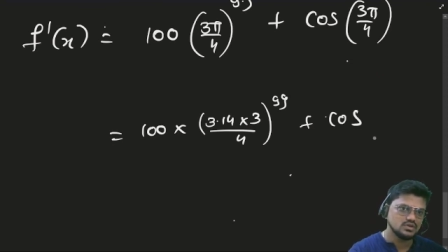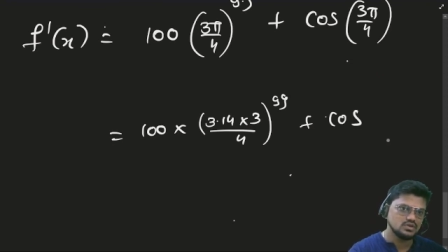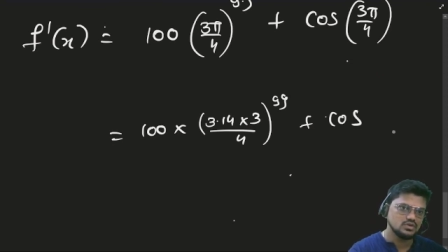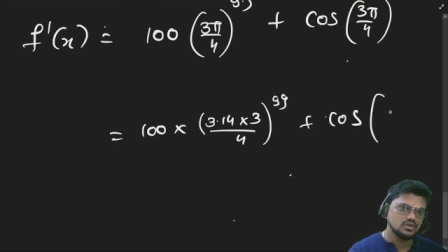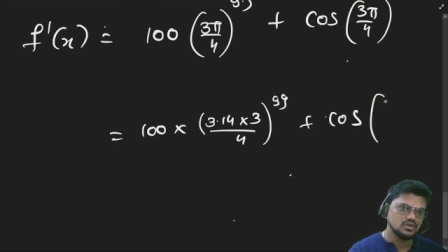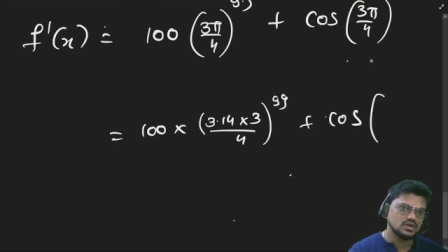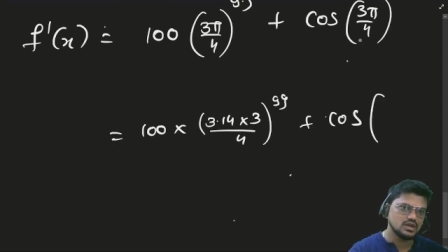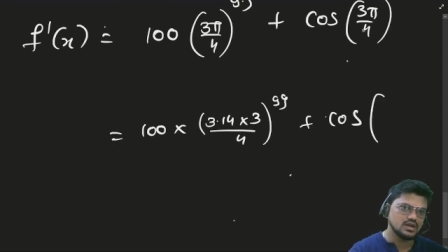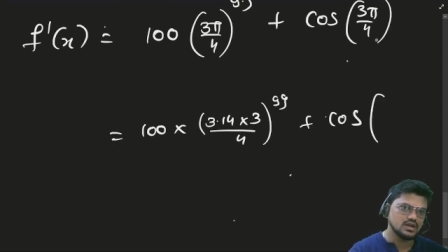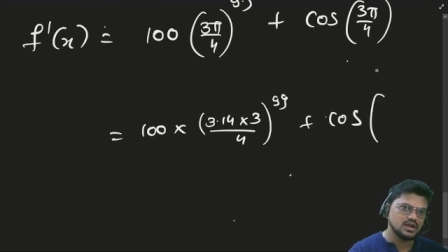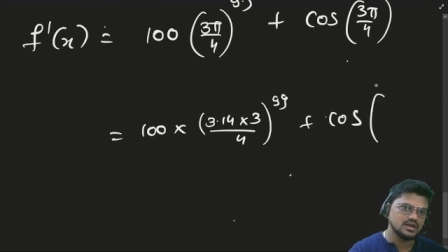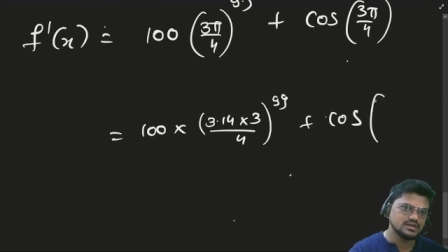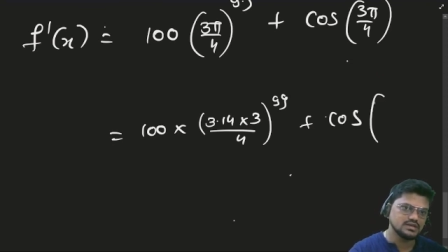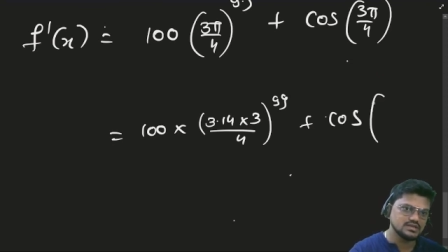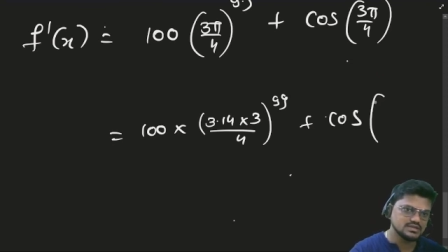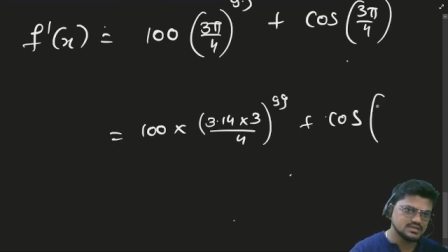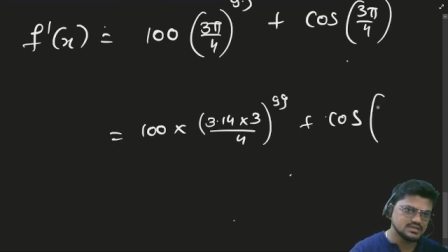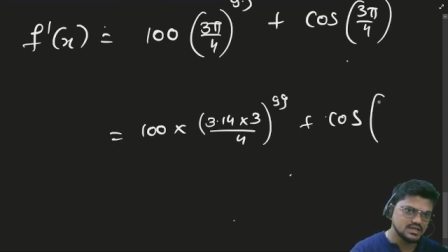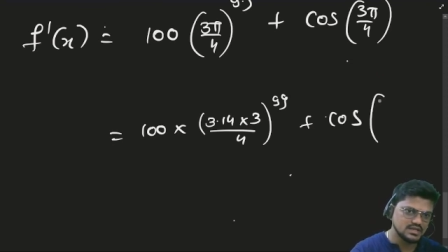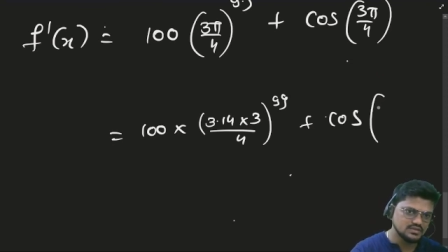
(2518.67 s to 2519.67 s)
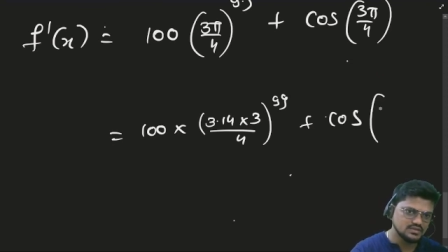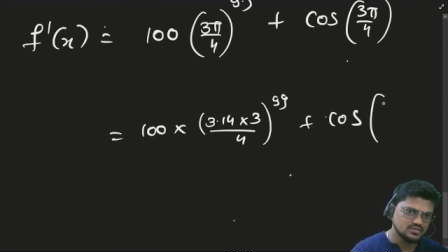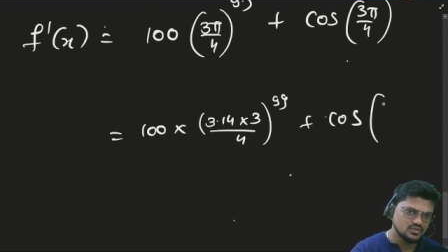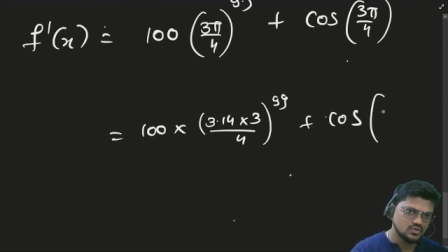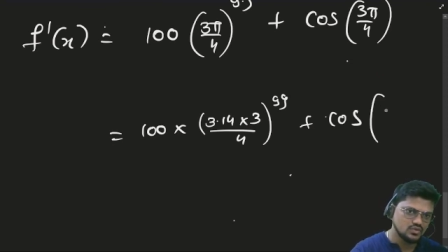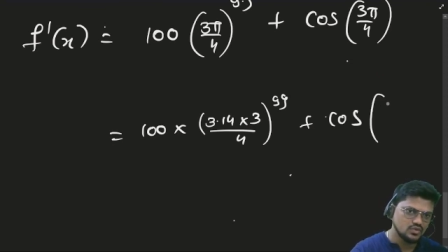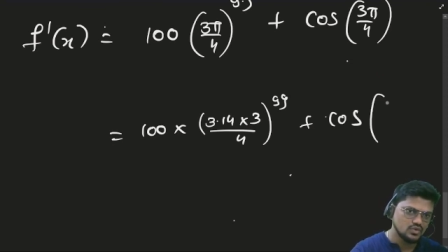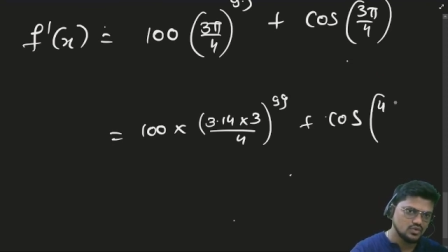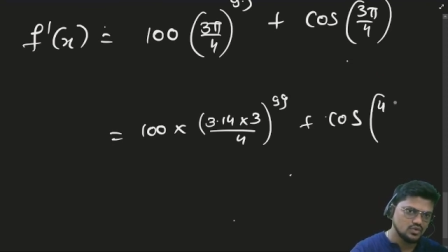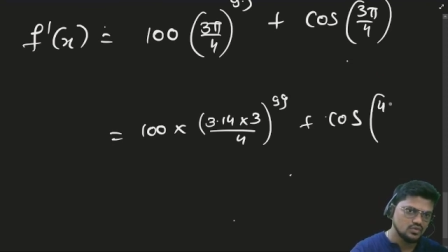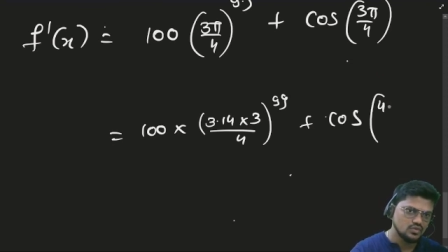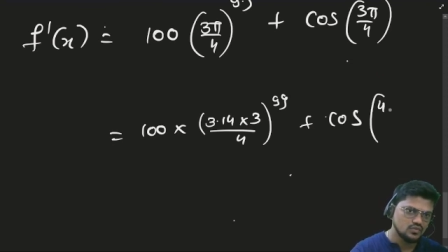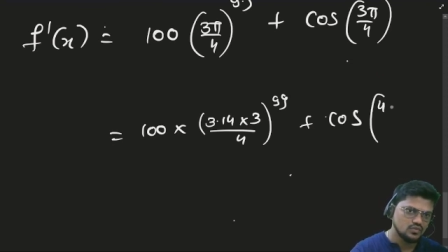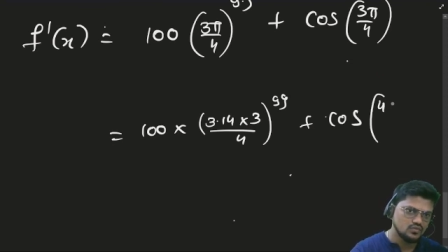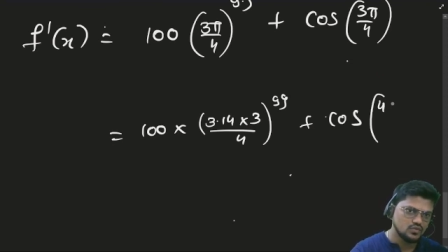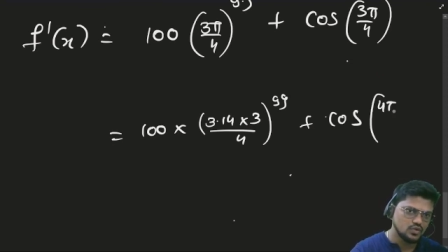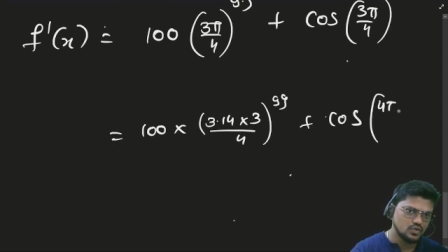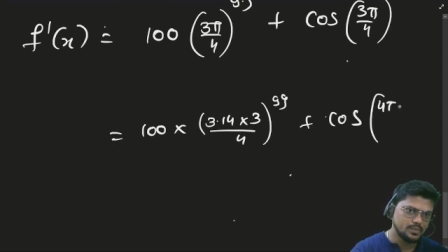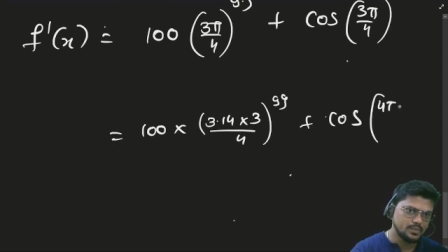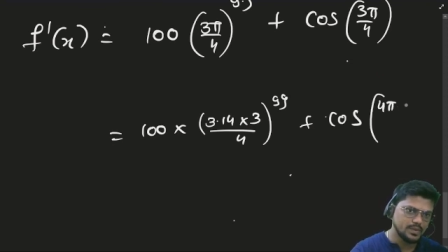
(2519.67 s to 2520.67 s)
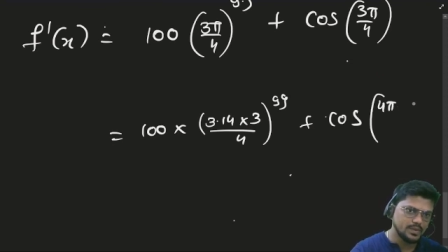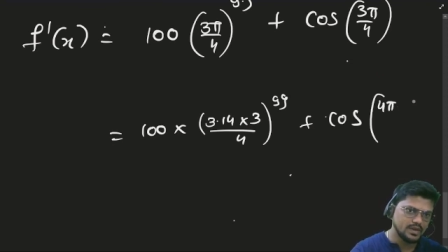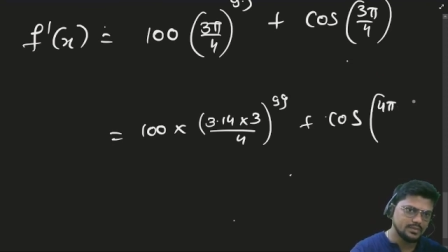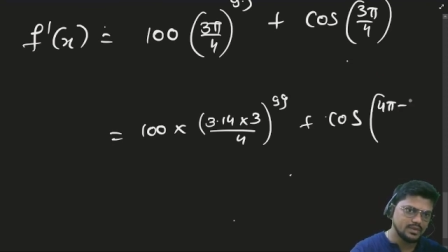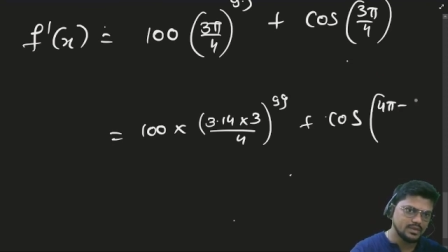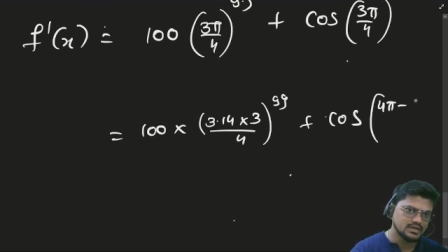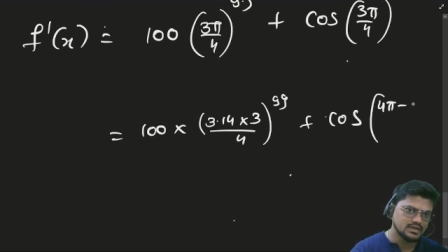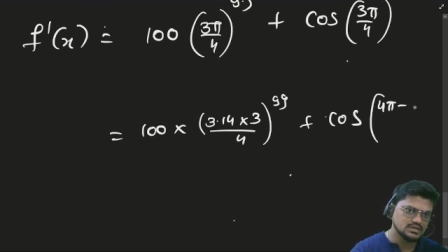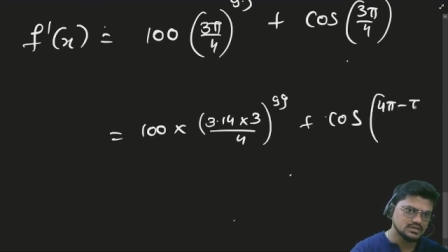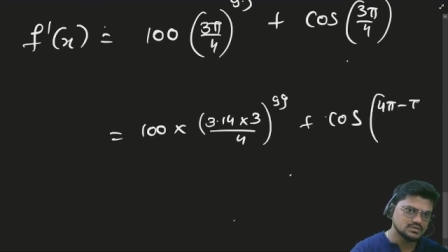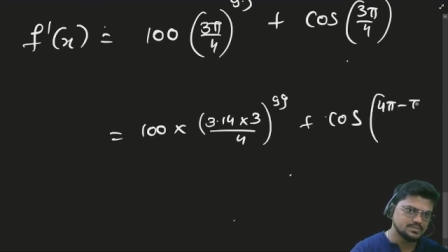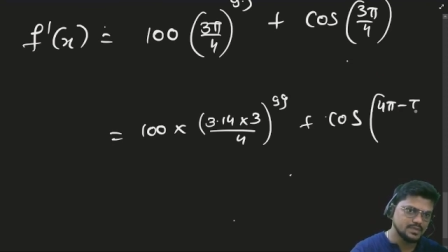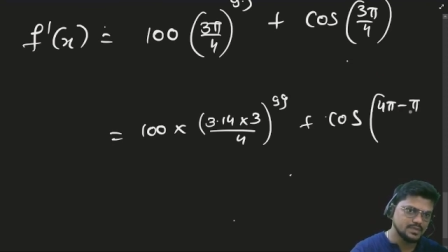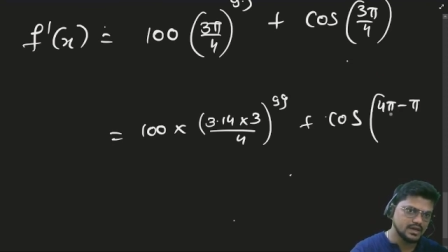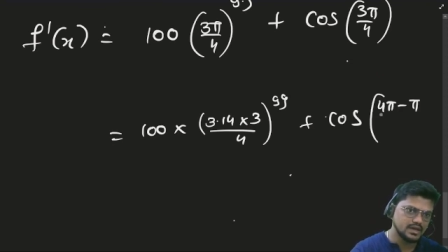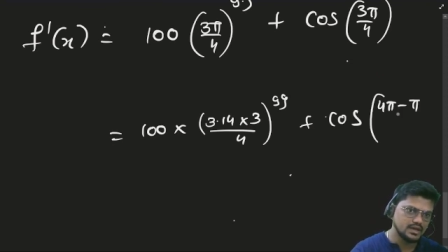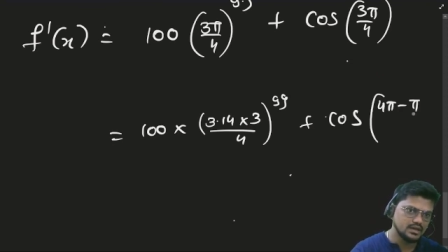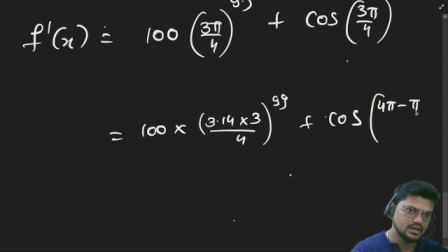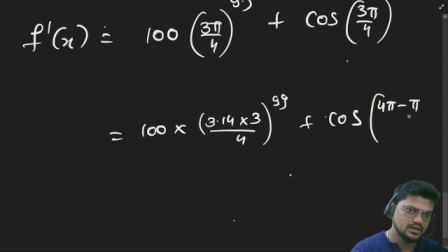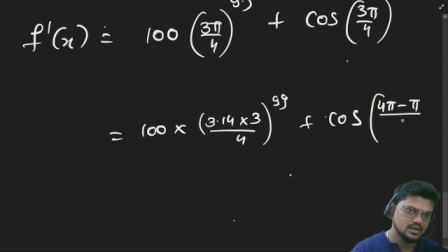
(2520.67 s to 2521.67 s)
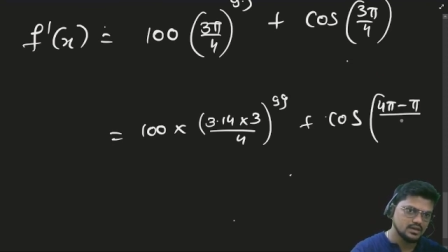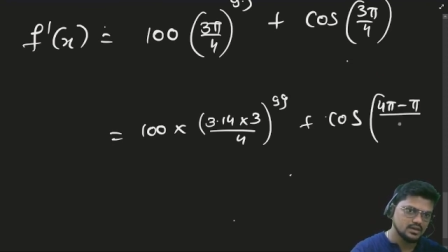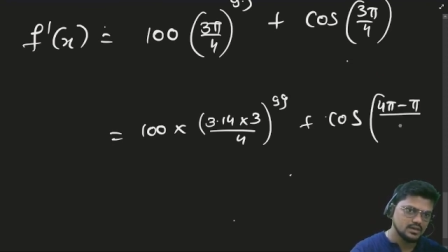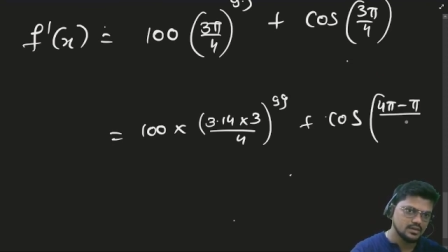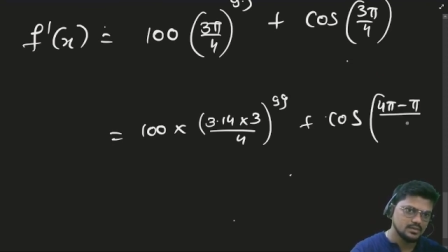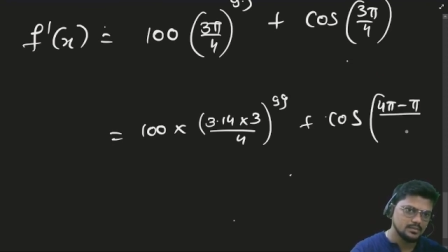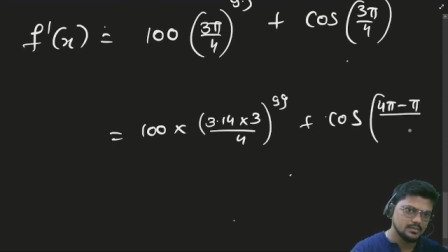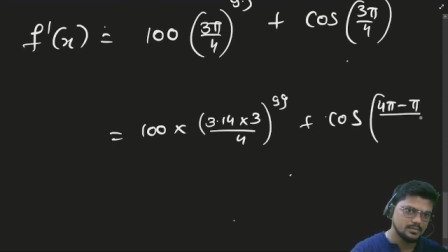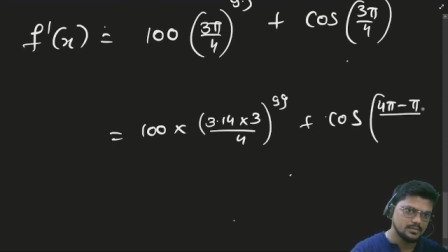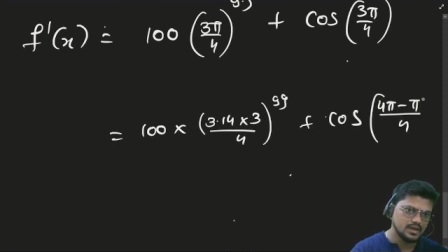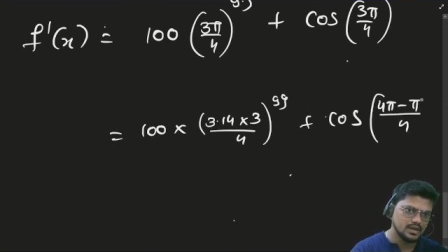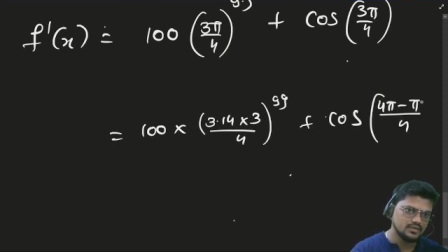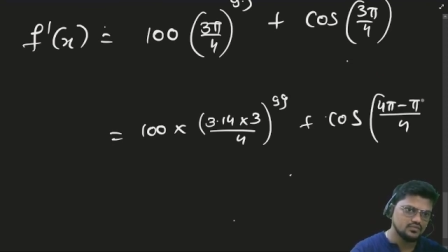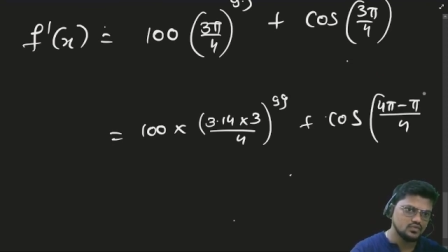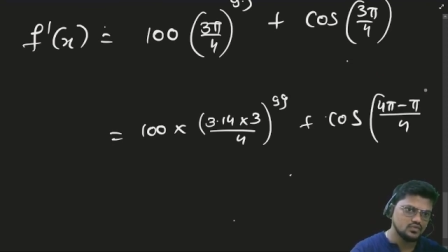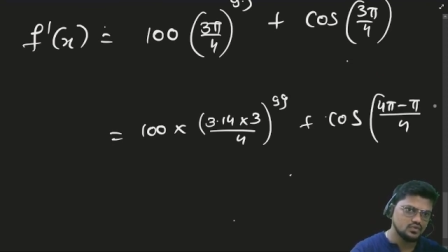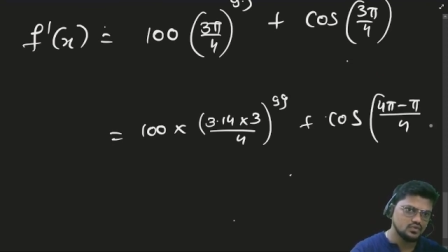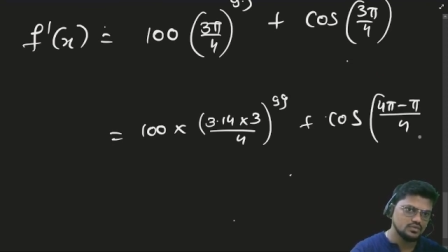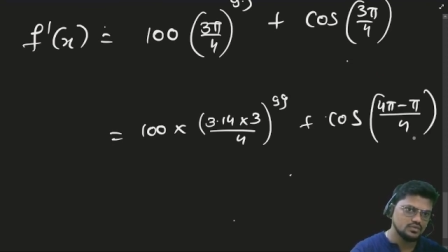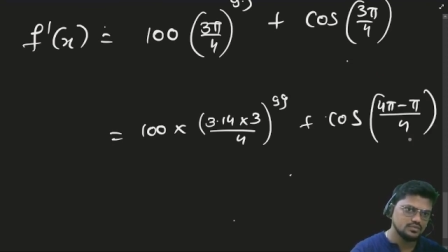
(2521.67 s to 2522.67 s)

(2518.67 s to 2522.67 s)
you can write this as 4 pi minus pi by 4.